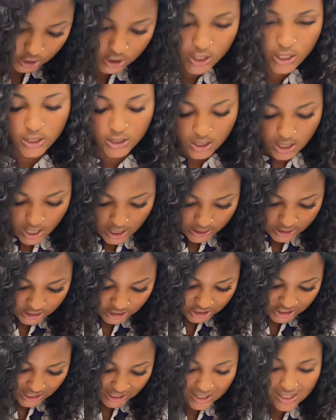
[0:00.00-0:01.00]
Then this
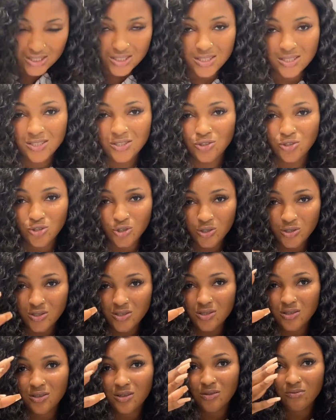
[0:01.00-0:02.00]
checklist is just,
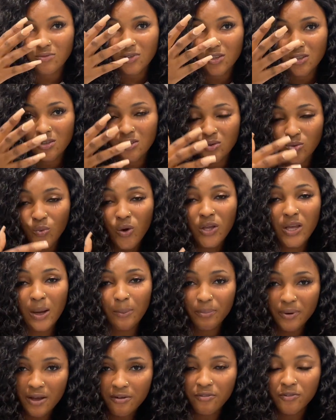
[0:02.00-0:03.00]
when you
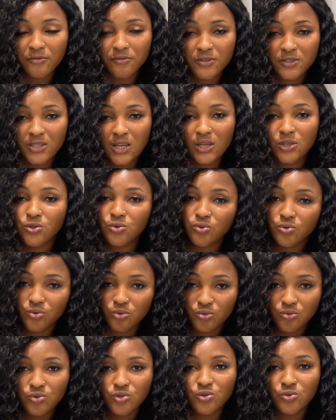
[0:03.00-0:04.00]
apply for visa,
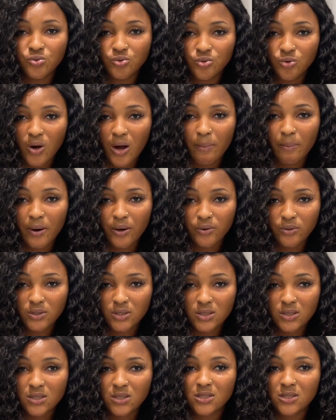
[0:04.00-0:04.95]
you know about it.